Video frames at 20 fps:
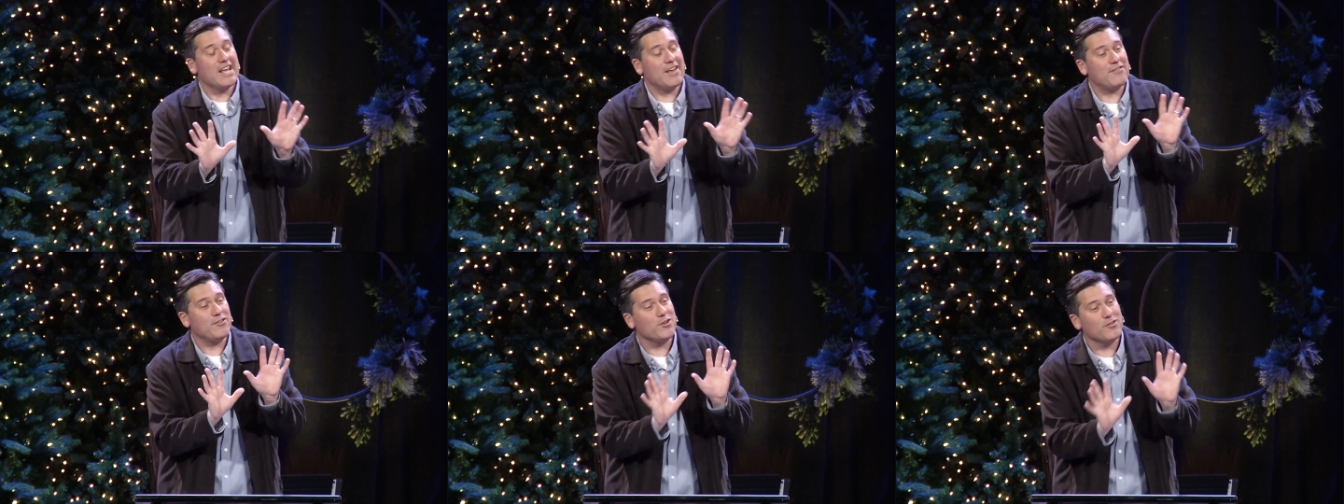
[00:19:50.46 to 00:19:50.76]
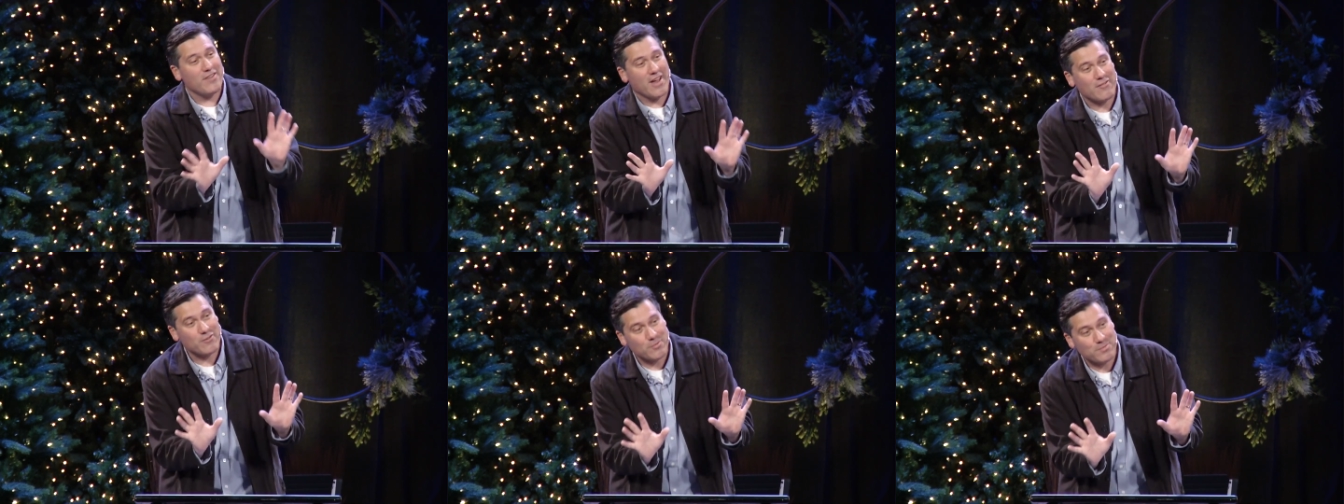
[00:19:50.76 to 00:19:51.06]
if
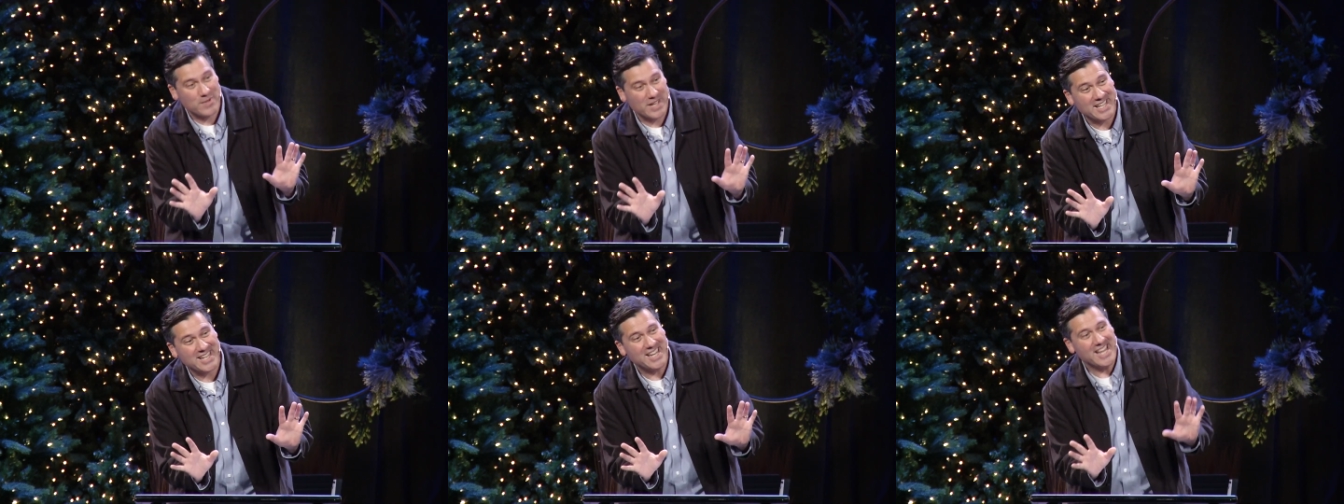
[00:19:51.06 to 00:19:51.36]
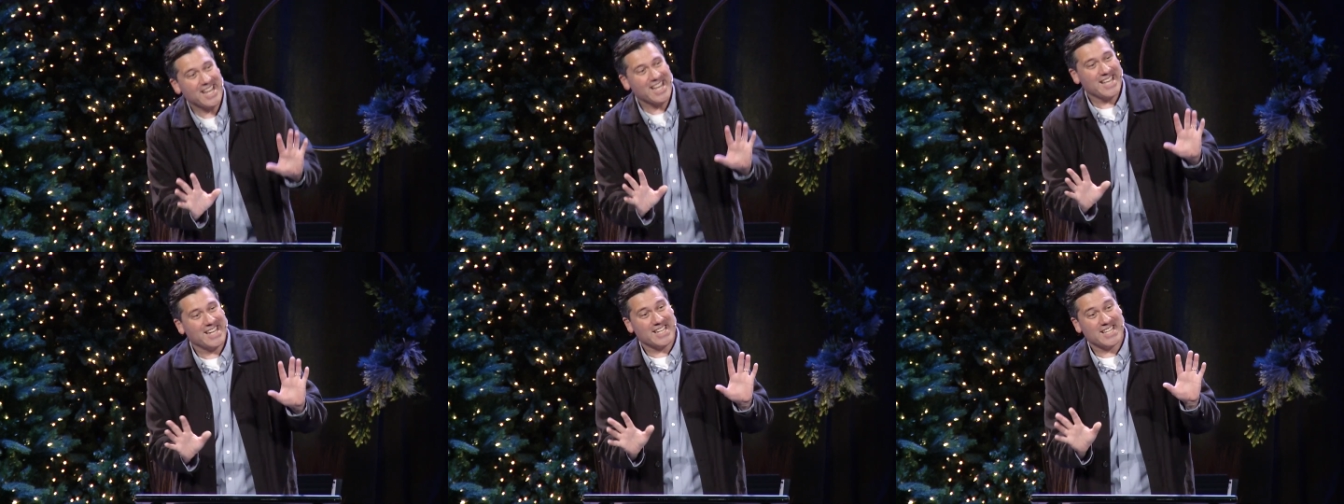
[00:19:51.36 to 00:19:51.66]
you've ever
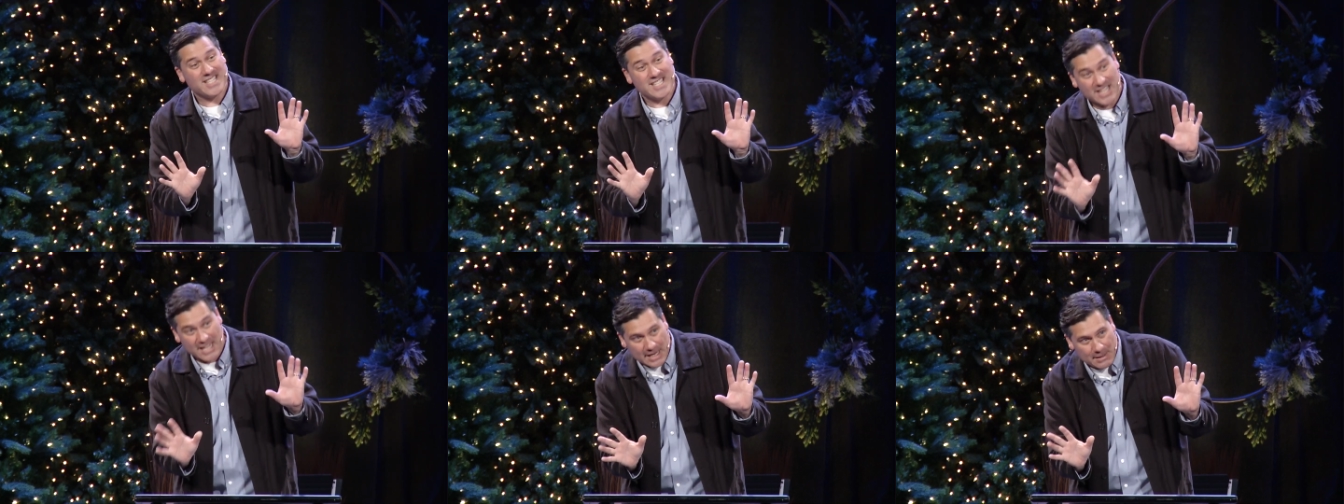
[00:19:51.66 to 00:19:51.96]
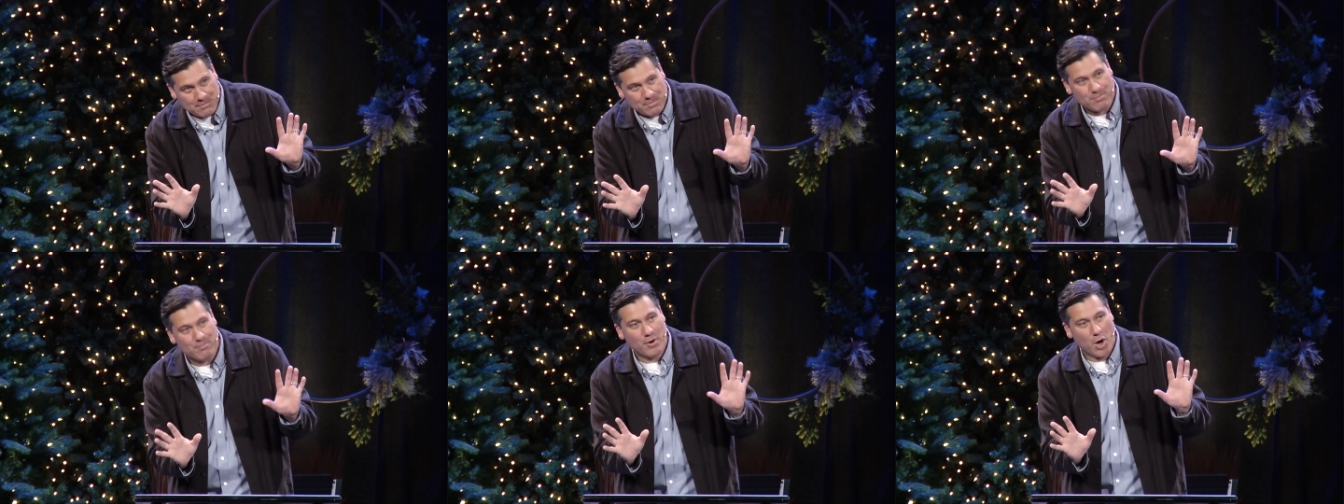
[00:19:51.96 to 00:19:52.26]
been in a
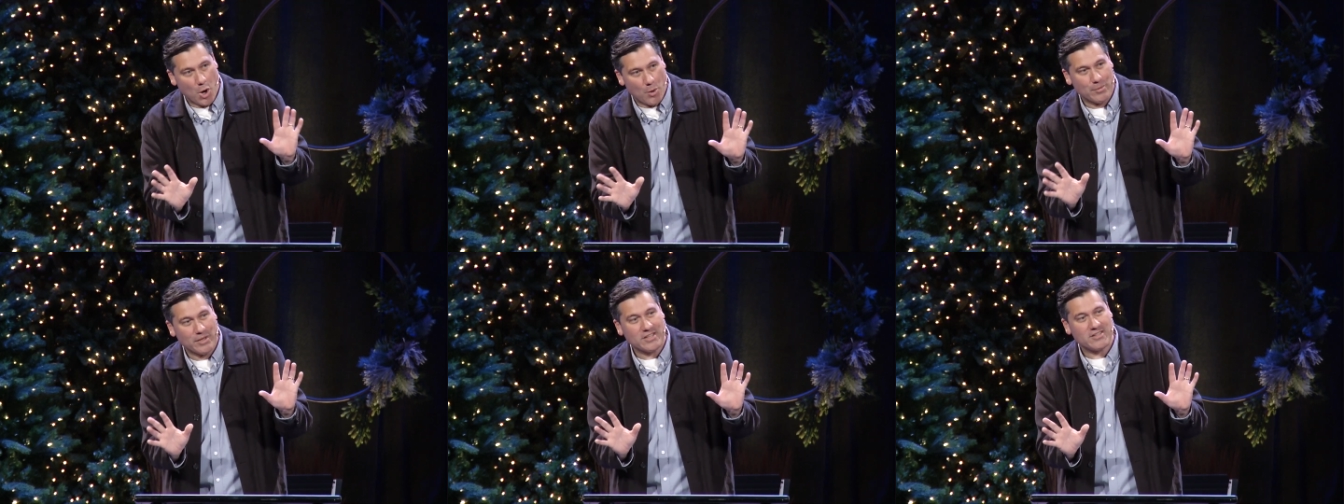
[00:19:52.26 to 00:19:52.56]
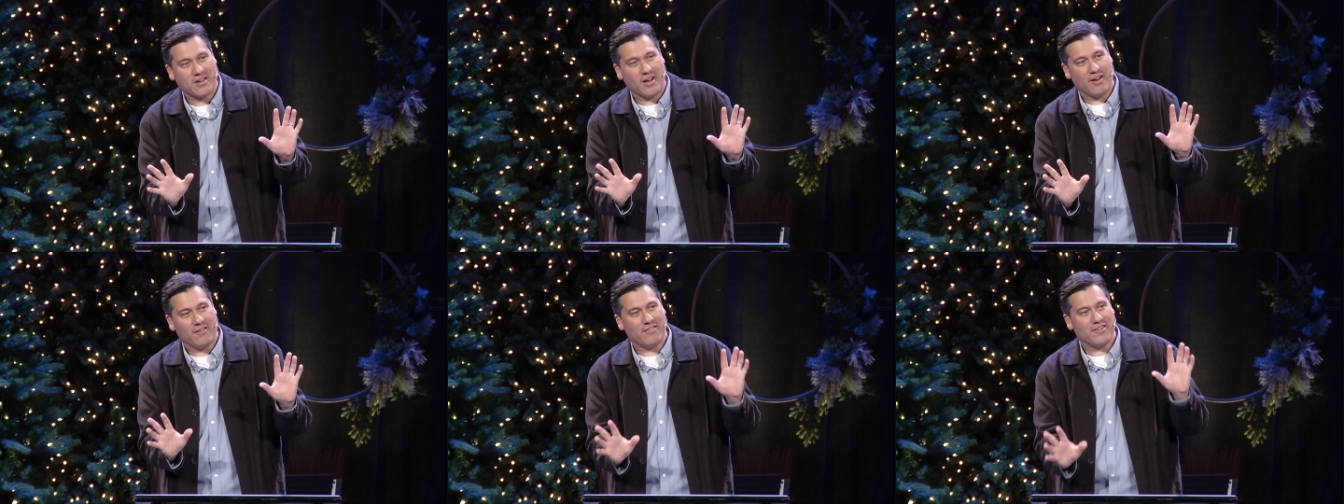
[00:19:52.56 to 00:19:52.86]
deep
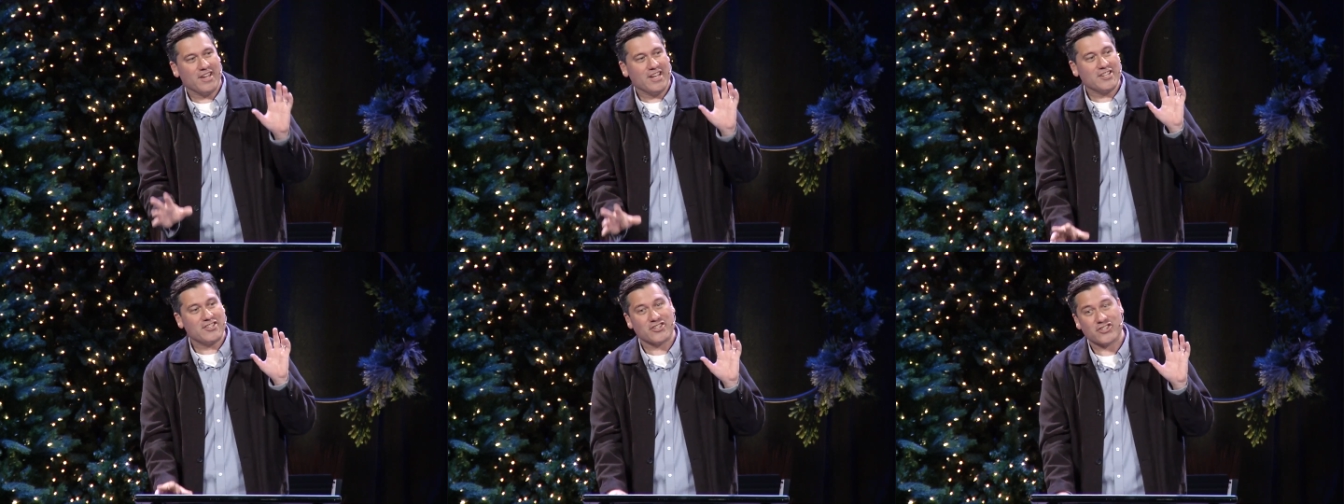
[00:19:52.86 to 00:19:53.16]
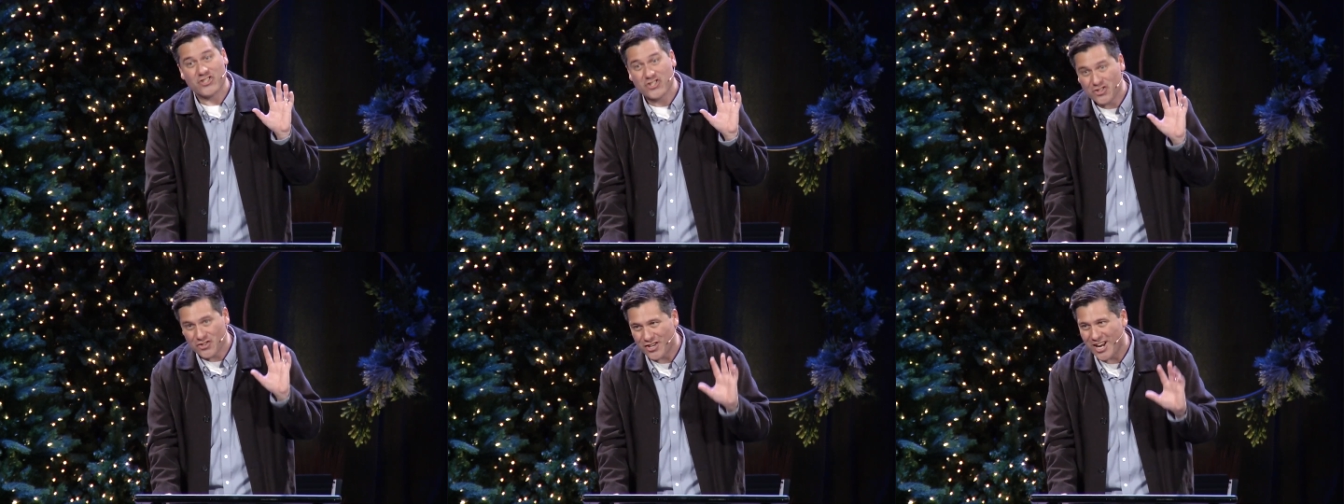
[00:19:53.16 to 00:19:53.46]
moment of
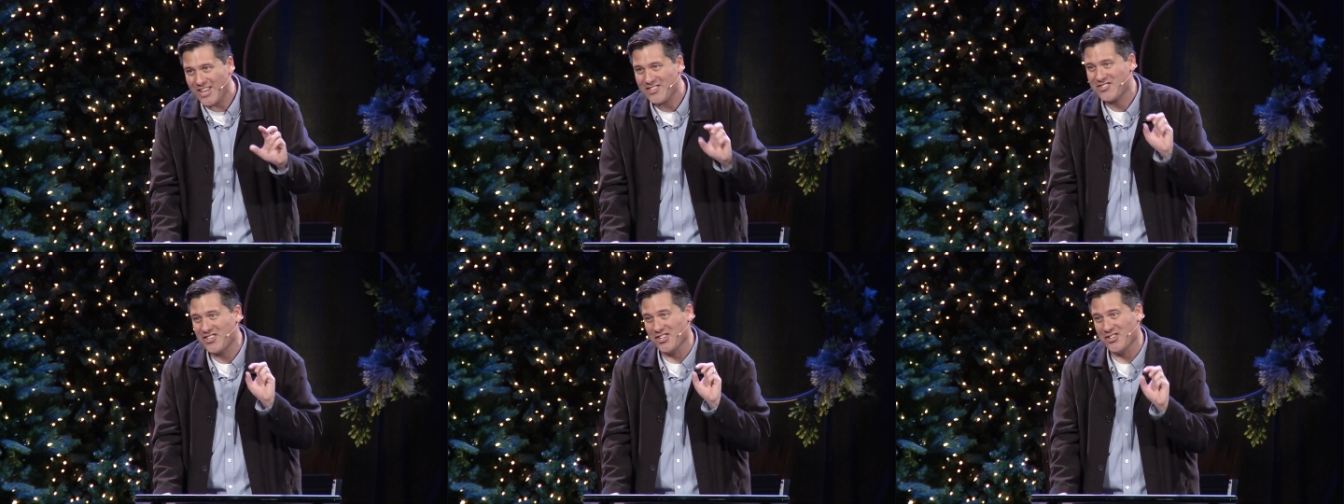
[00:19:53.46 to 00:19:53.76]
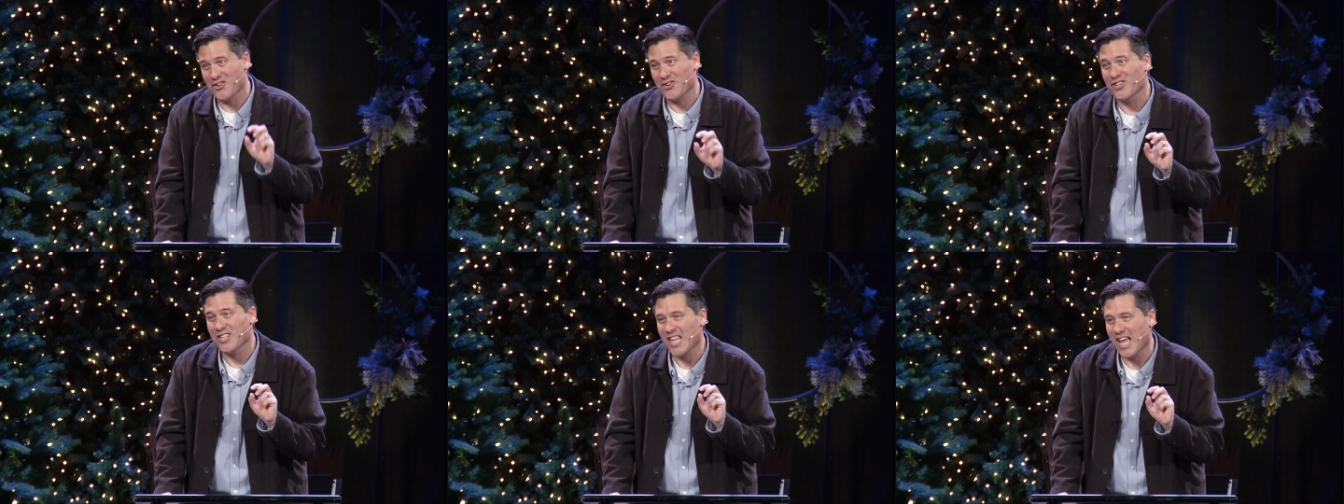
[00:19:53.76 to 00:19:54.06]
distress
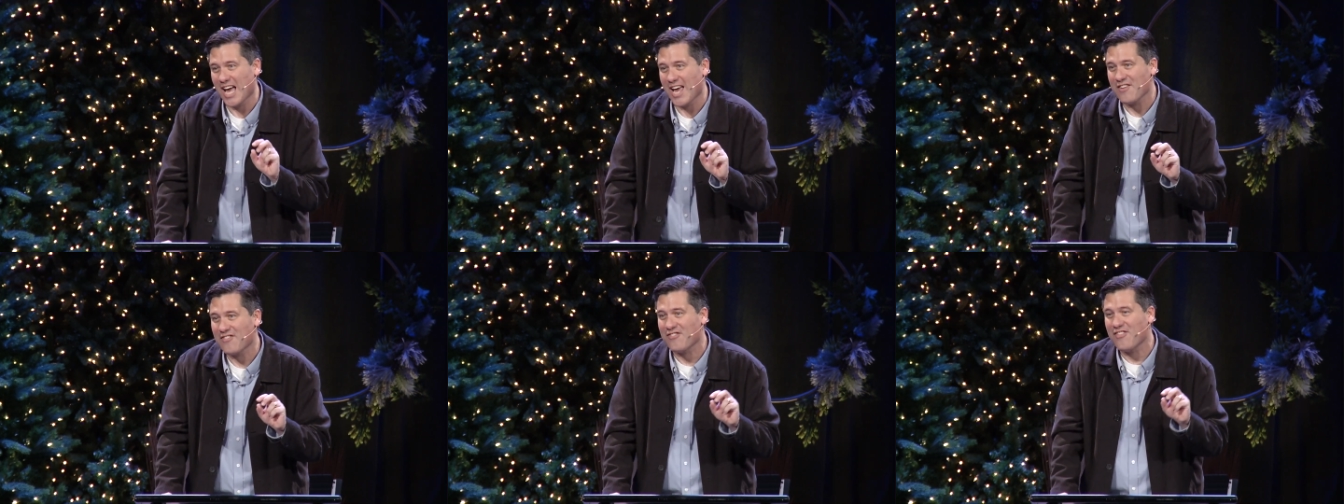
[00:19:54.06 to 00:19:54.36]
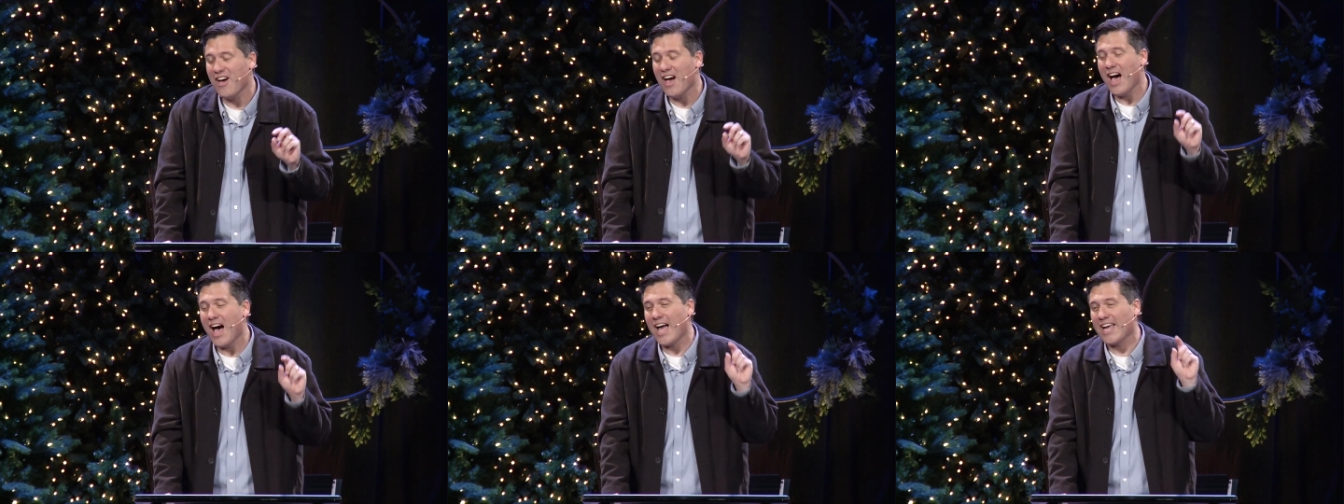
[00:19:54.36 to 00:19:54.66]
in your life,